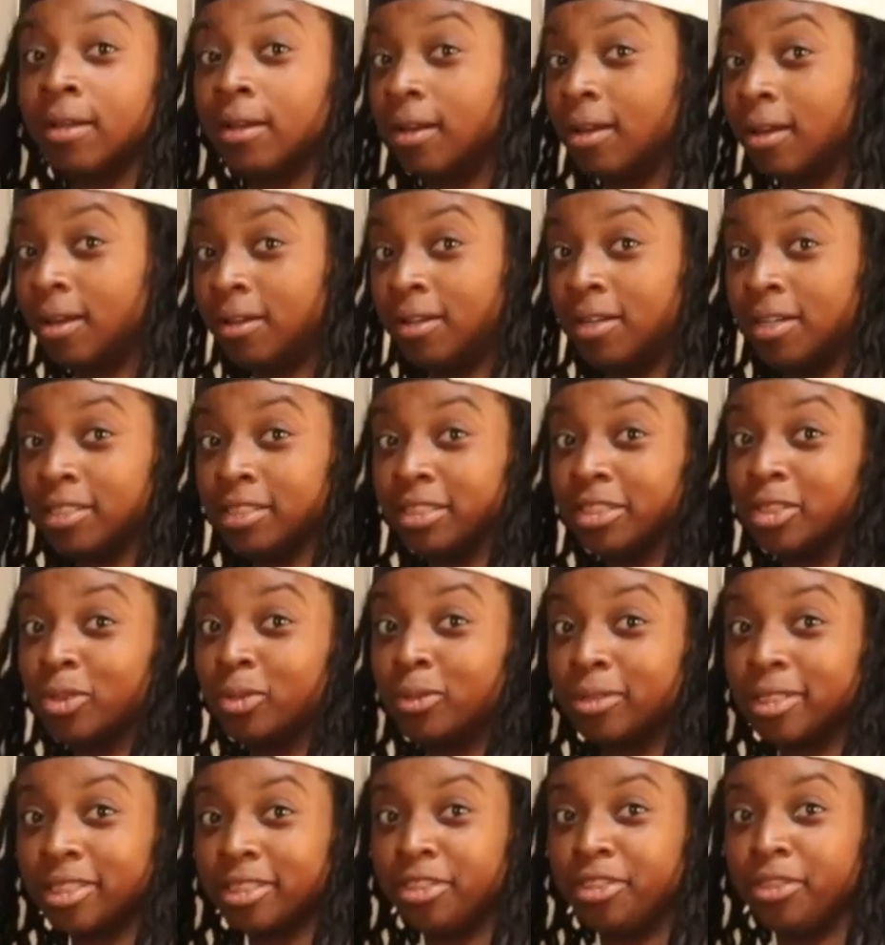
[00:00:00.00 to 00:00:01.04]
Alright, so
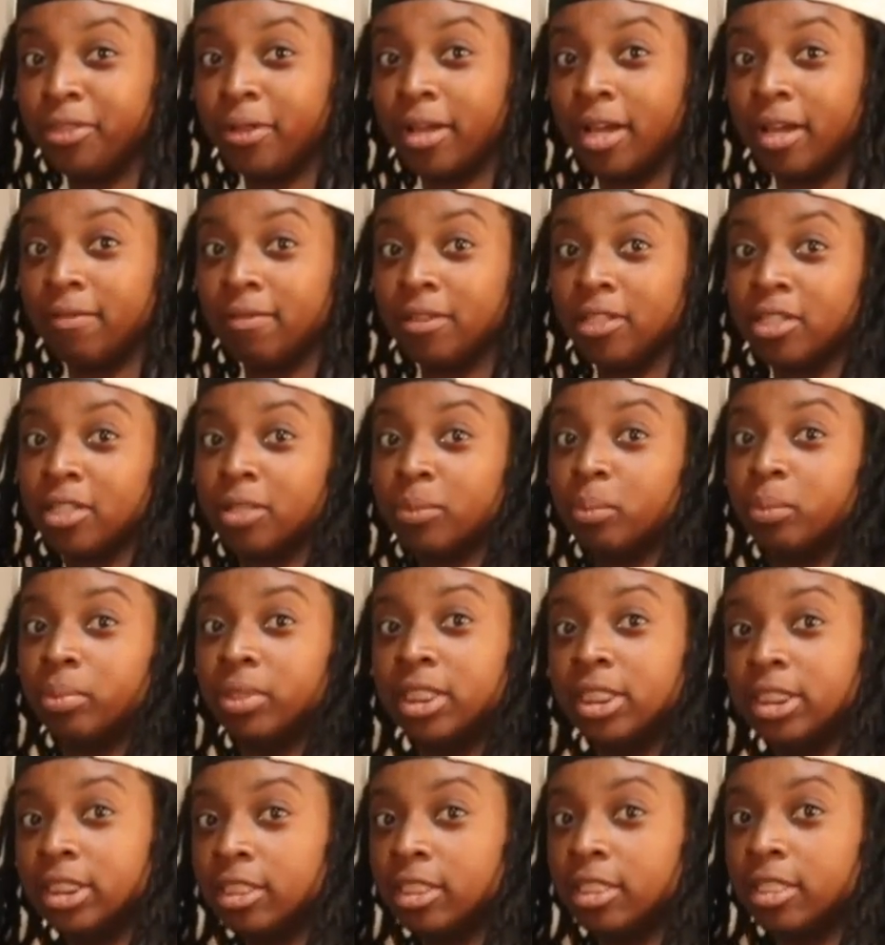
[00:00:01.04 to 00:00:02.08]
once you have it
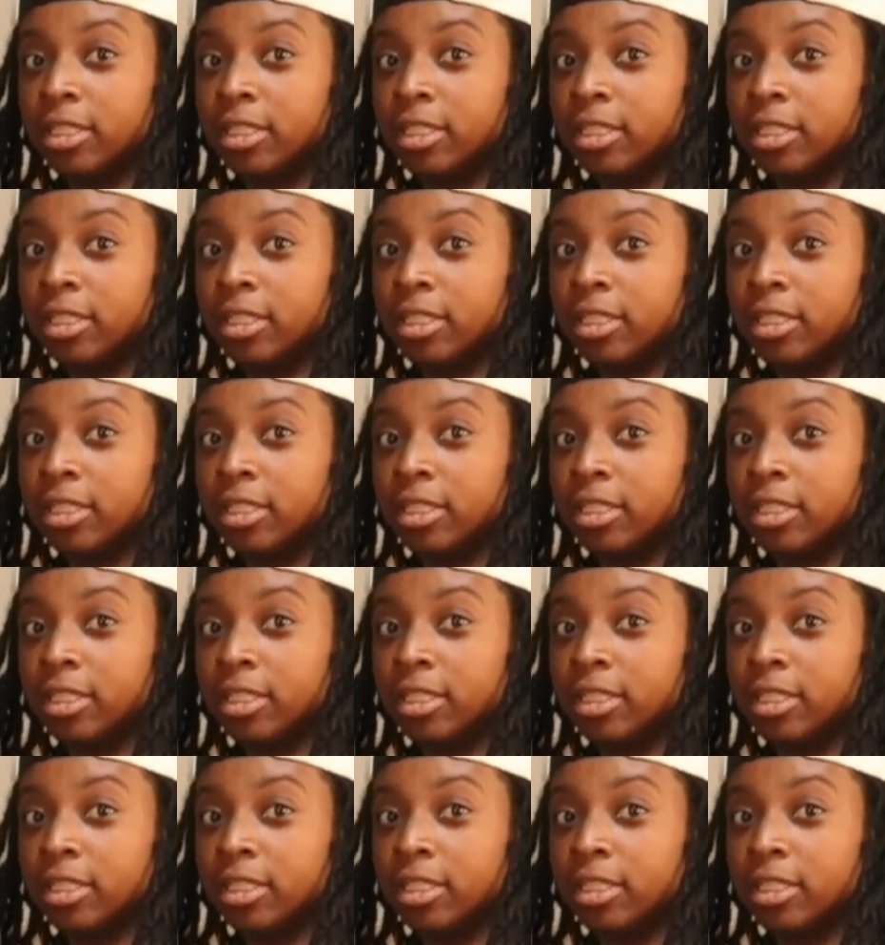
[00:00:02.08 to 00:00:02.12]
completely